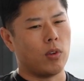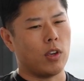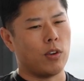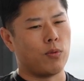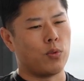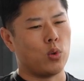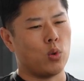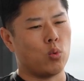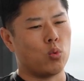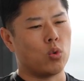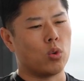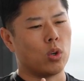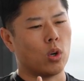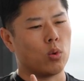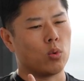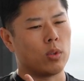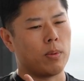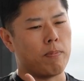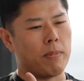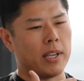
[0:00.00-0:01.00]
If you
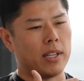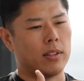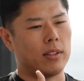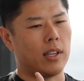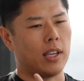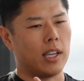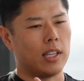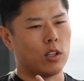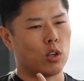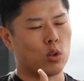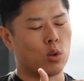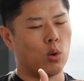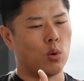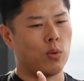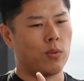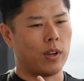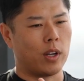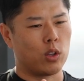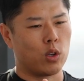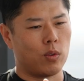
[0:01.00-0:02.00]
don't maintain the
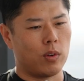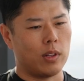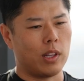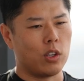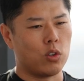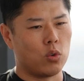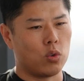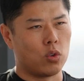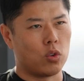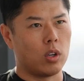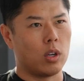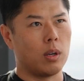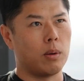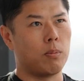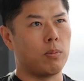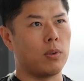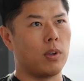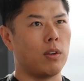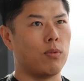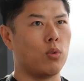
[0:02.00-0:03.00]
co-founder
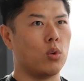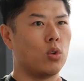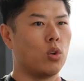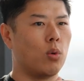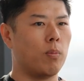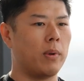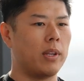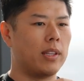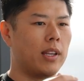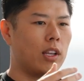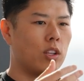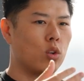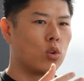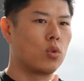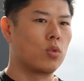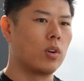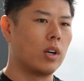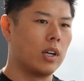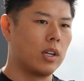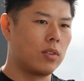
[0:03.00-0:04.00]
relationship, if you don't maintain the
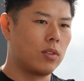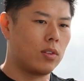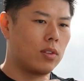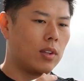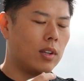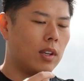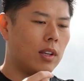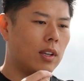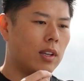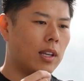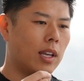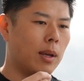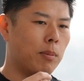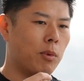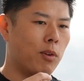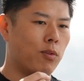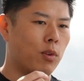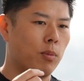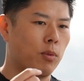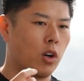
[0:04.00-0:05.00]
trust,
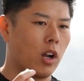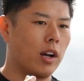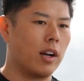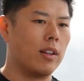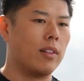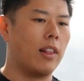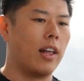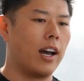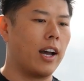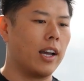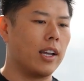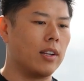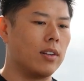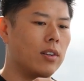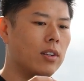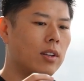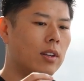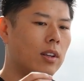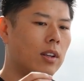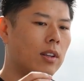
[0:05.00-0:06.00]
if you're not
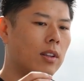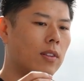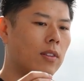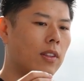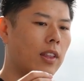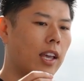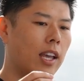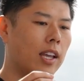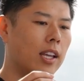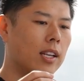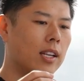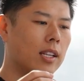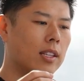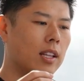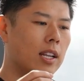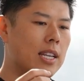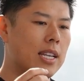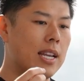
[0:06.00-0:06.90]
aligned, then the